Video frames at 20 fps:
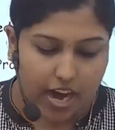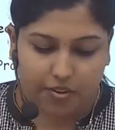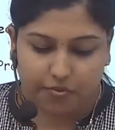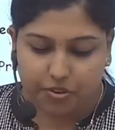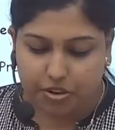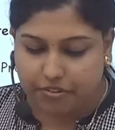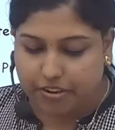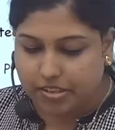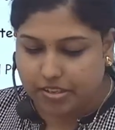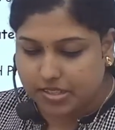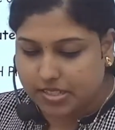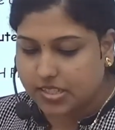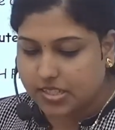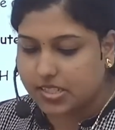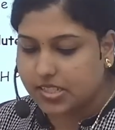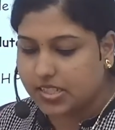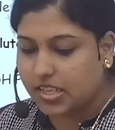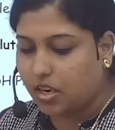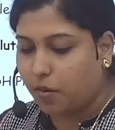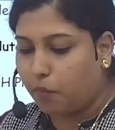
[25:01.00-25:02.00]
were
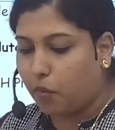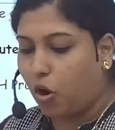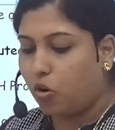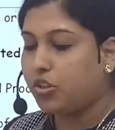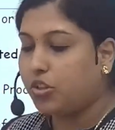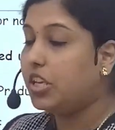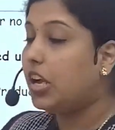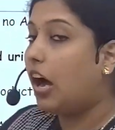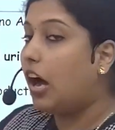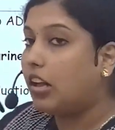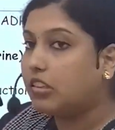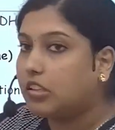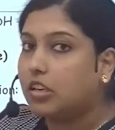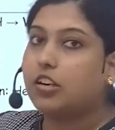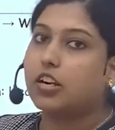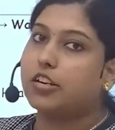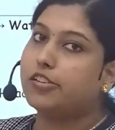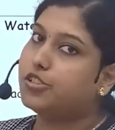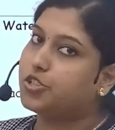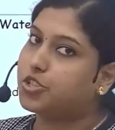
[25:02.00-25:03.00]
discussing about the other
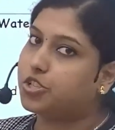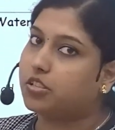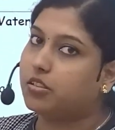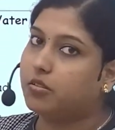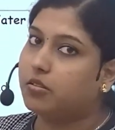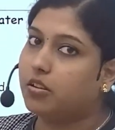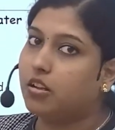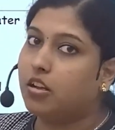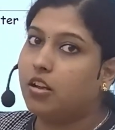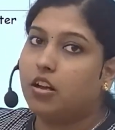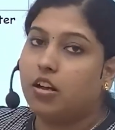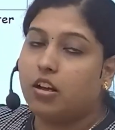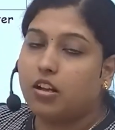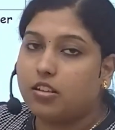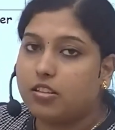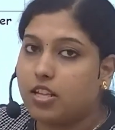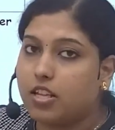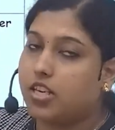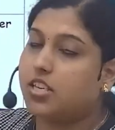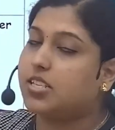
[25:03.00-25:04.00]
condition
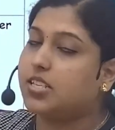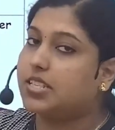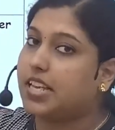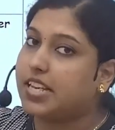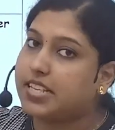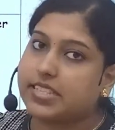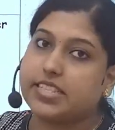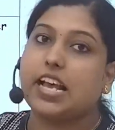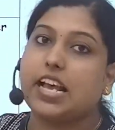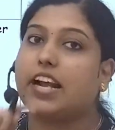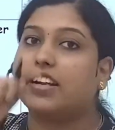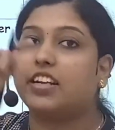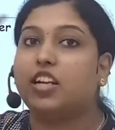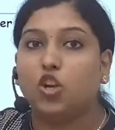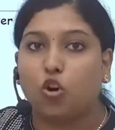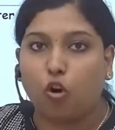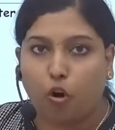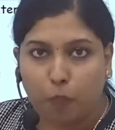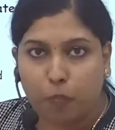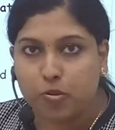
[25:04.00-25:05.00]
that is exactly
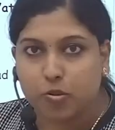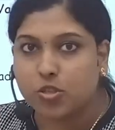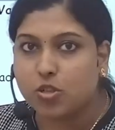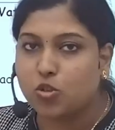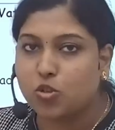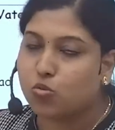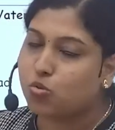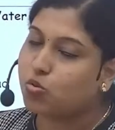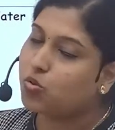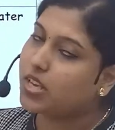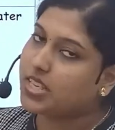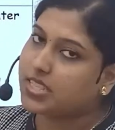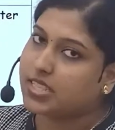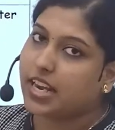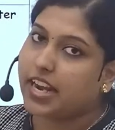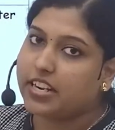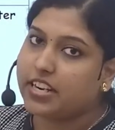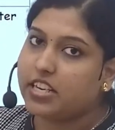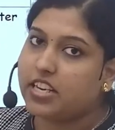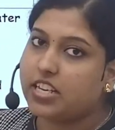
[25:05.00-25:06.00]
opposite to the
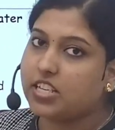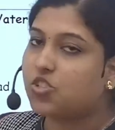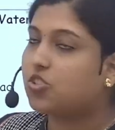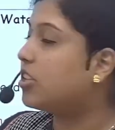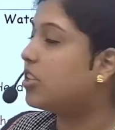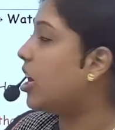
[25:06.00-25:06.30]
SIDH, that